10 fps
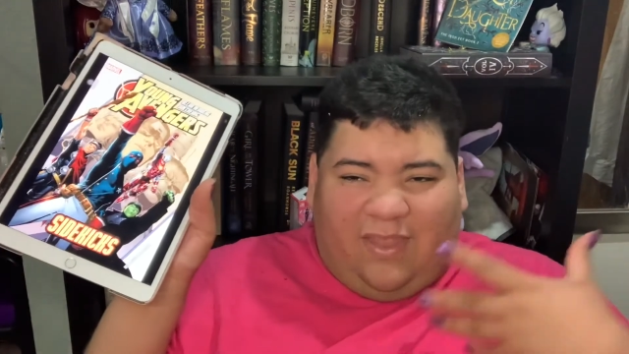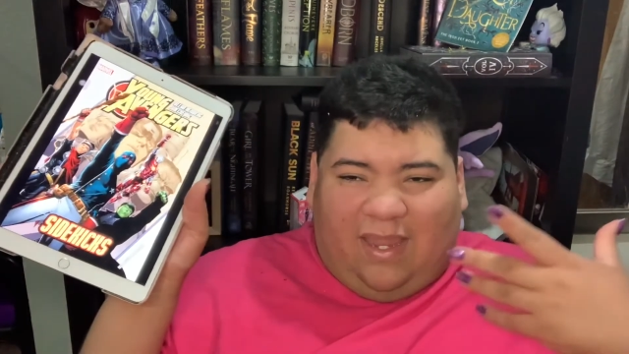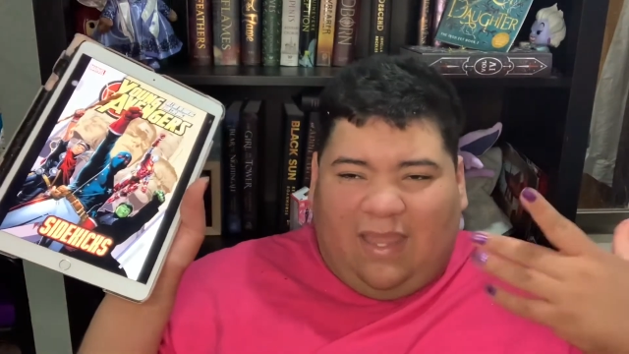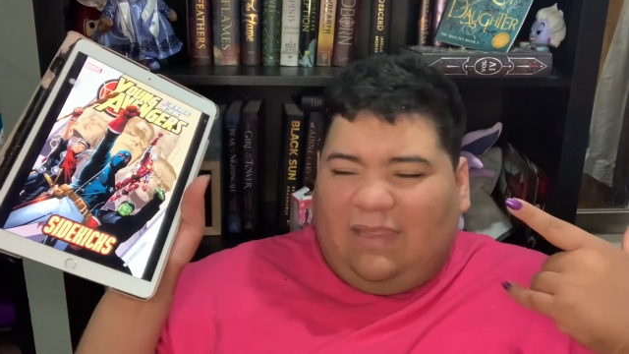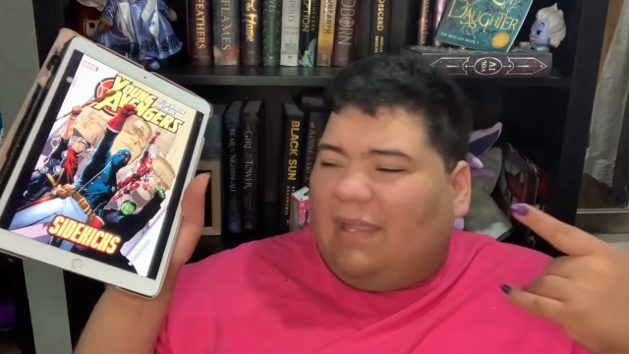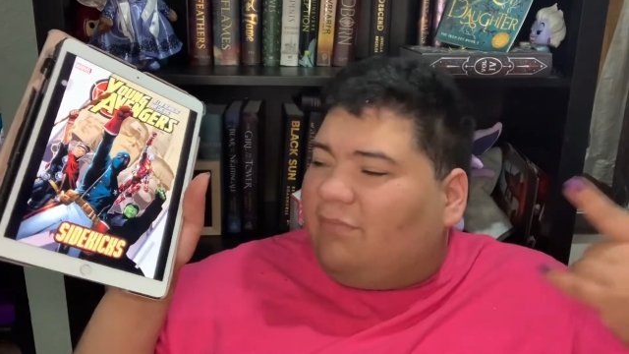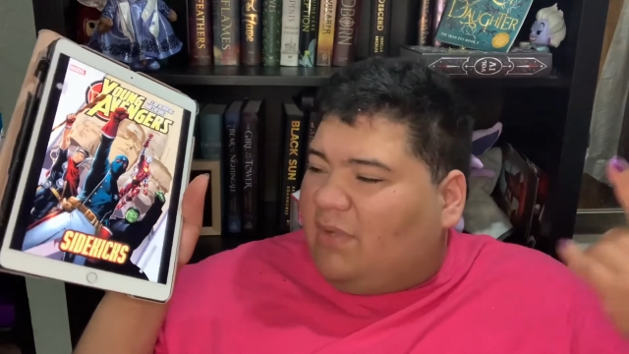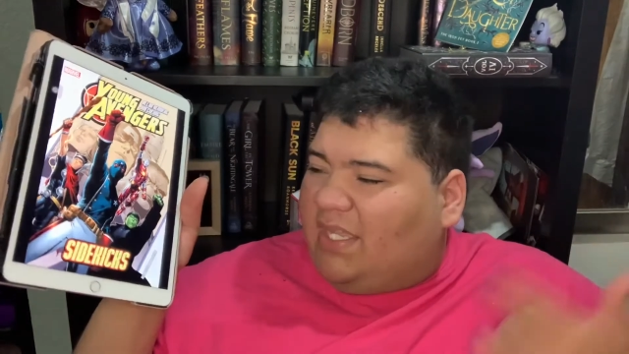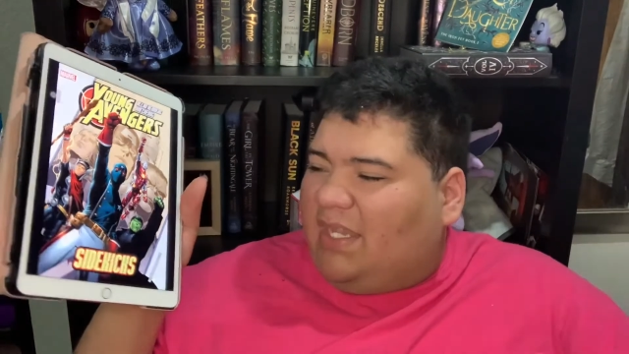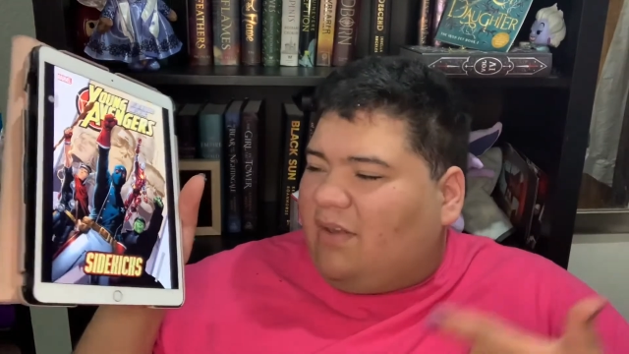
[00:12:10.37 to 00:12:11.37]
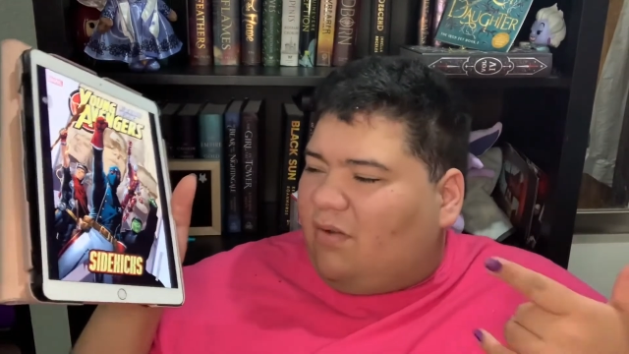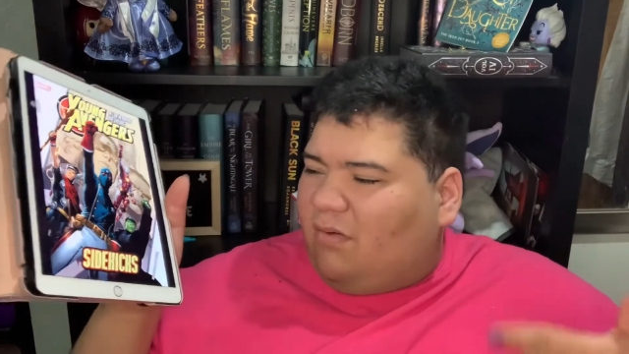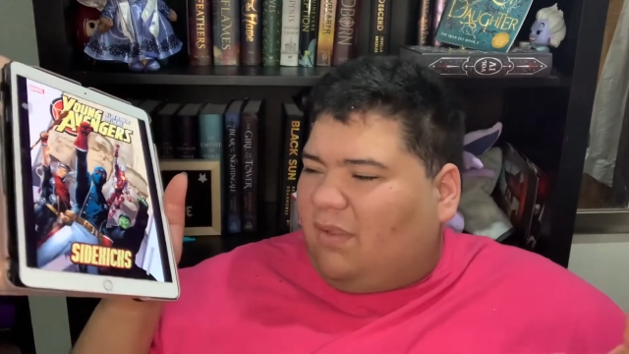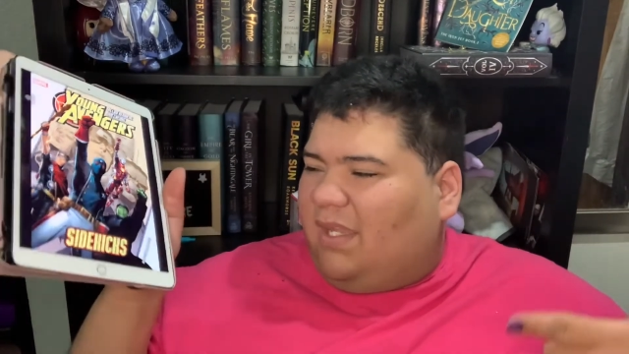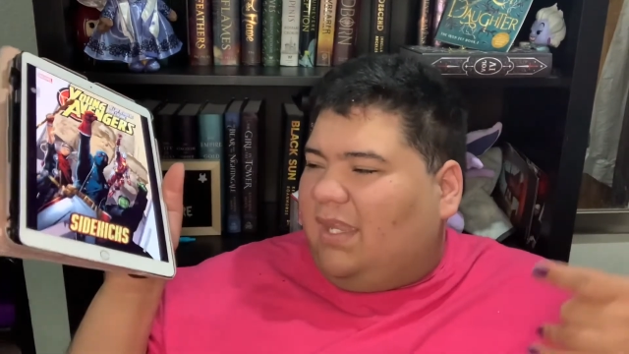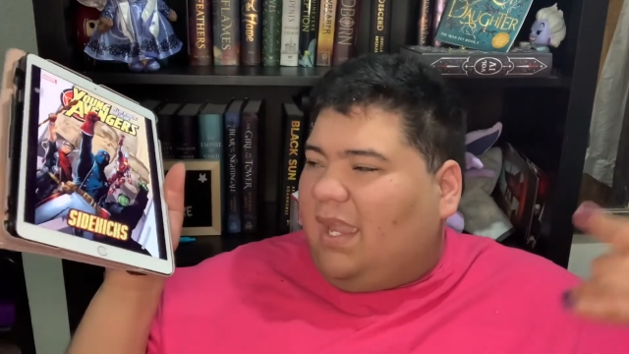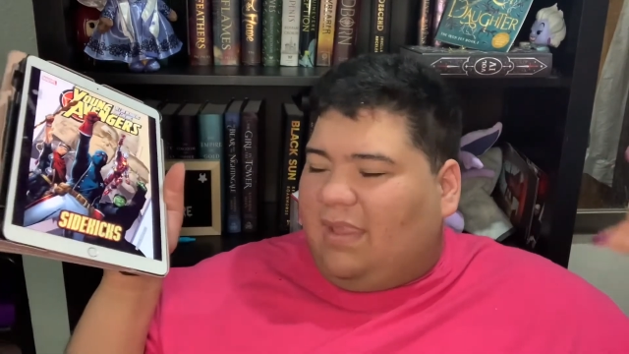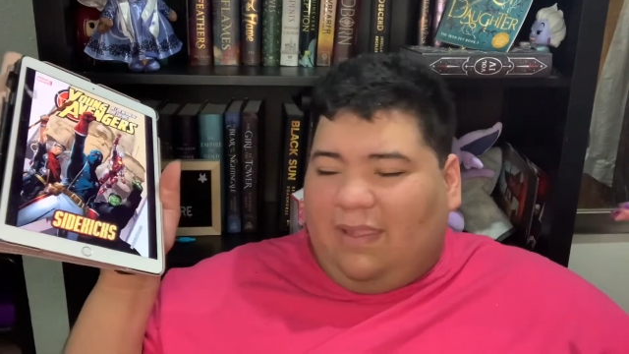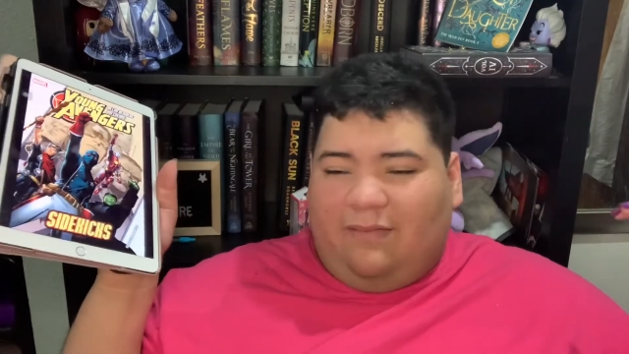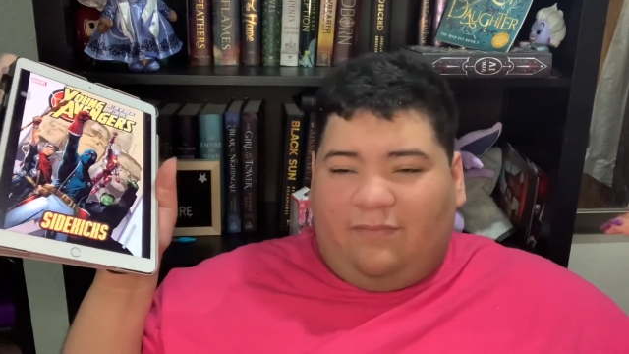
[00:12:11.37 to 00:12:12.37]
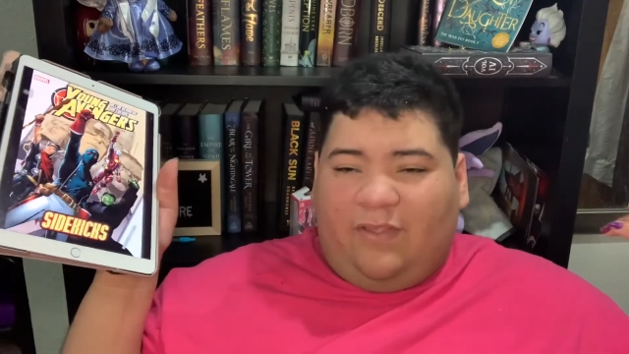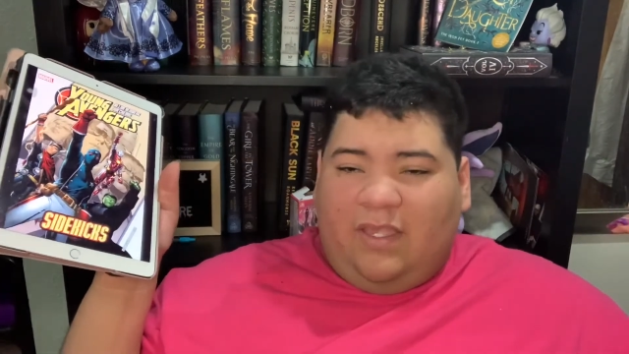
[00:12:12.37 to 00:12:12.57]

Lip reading: Like, I love Wiccan and Hulkling. I love